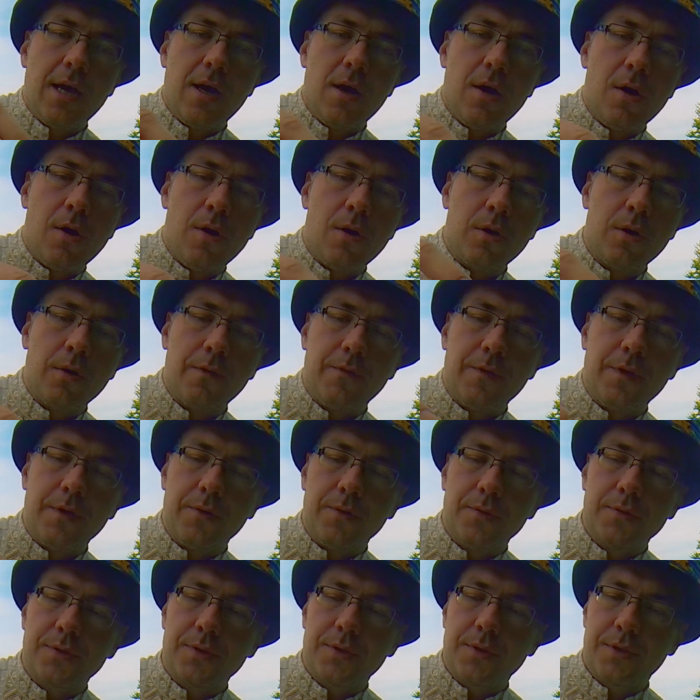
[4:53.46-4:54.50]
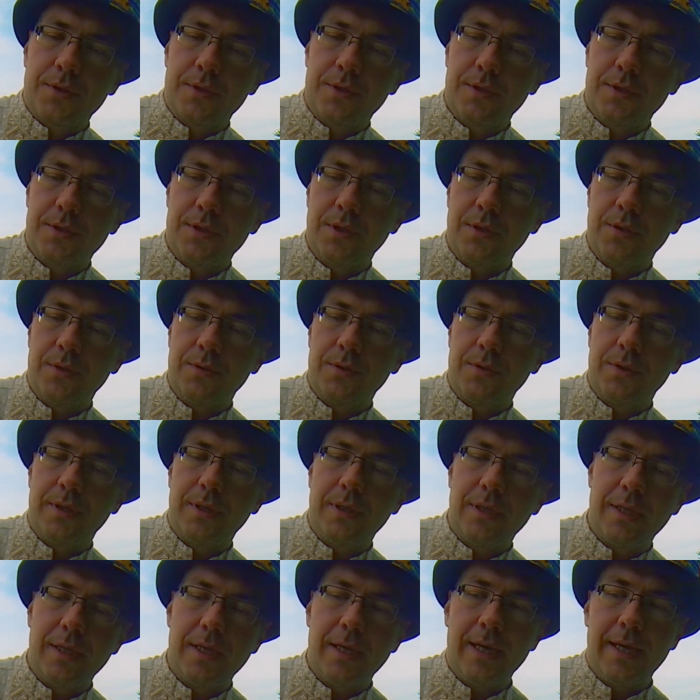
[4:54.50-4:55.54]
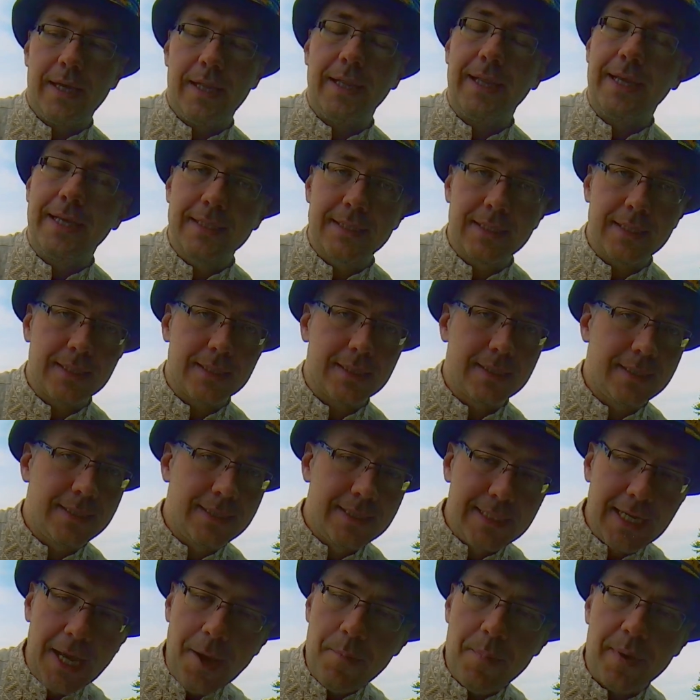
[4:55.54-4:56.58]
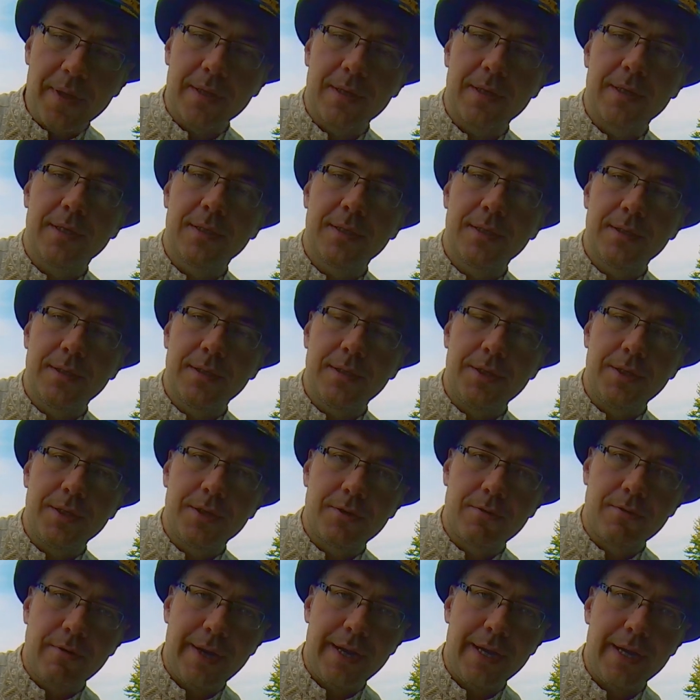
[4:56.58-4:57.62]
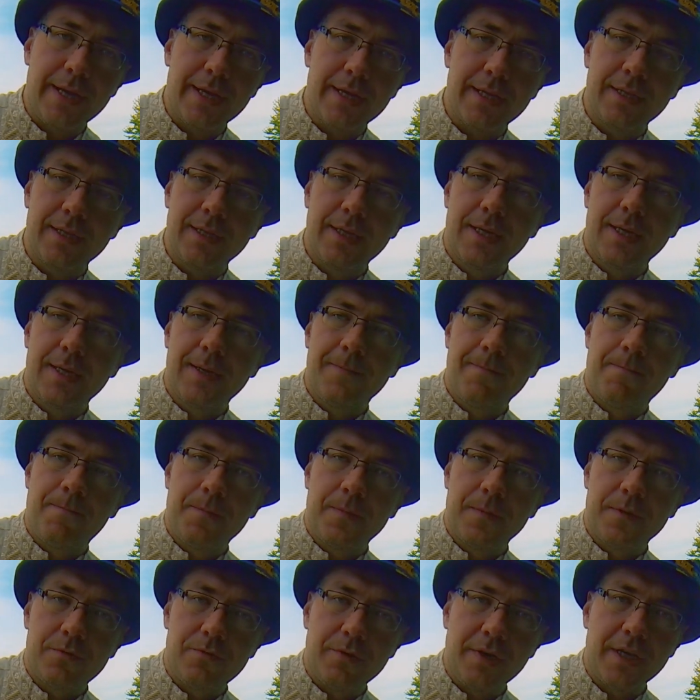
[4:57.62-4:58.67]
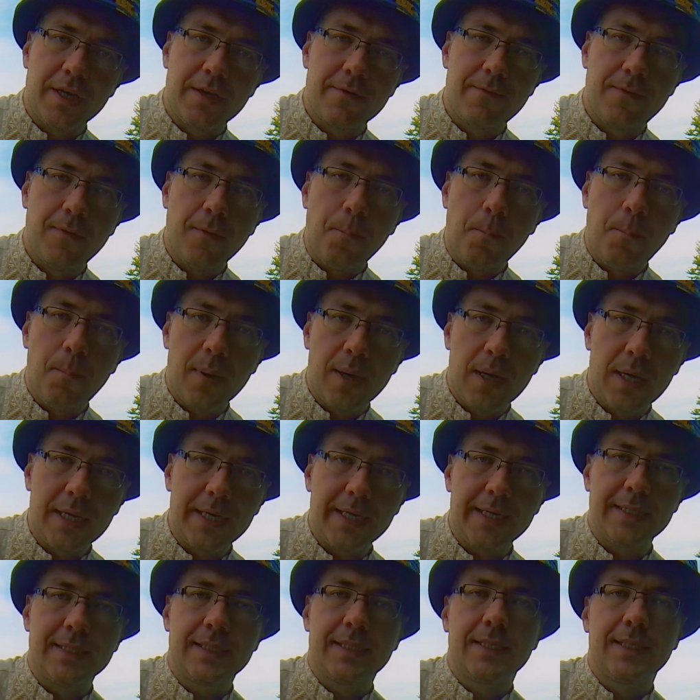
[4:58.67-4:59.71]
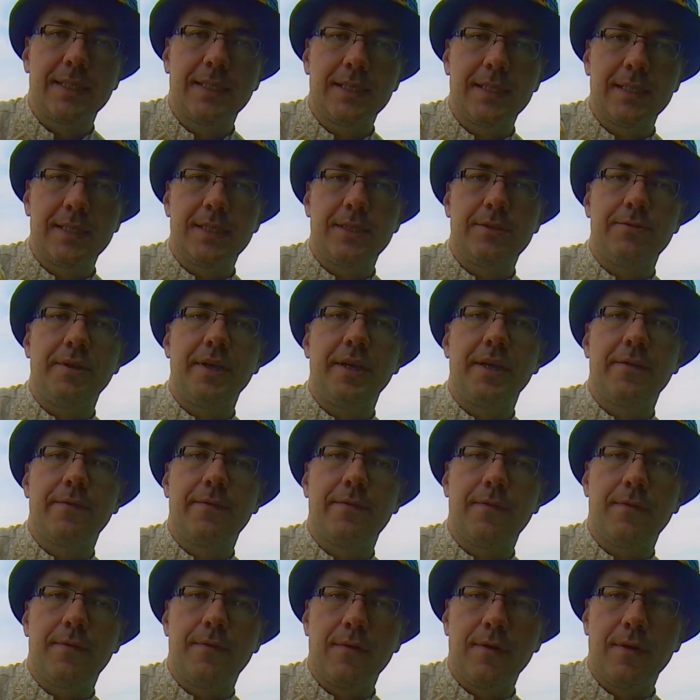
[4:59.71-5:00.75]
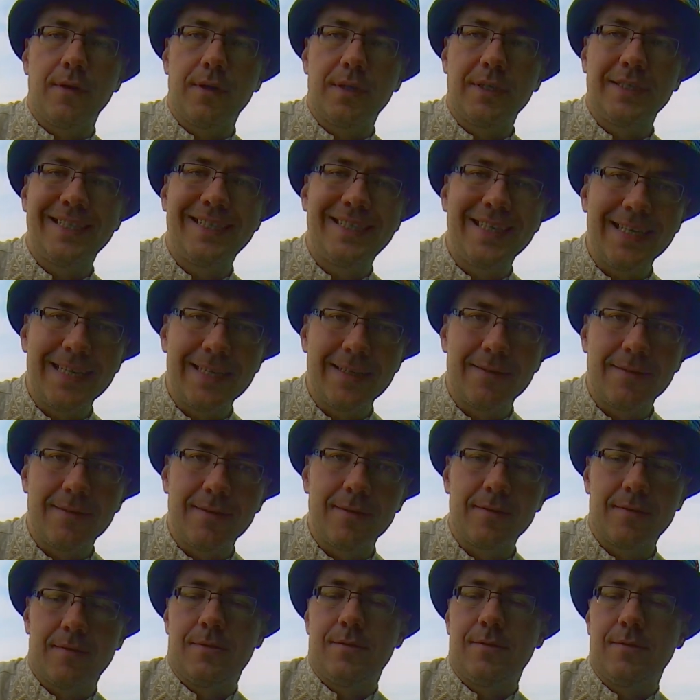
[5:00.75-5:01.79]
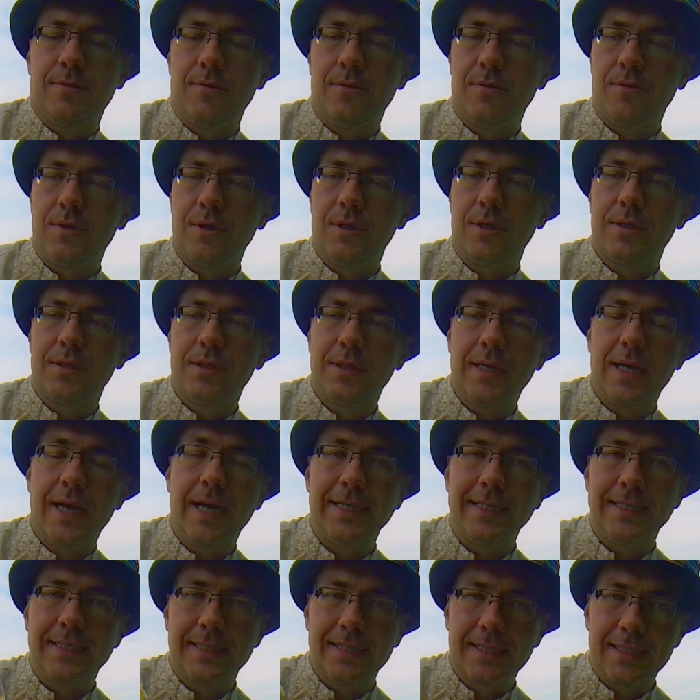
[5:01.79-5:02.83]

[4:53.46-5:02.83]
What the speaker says: all of those. So this is typical Ukrainian drink for parties. drink for dinner or nice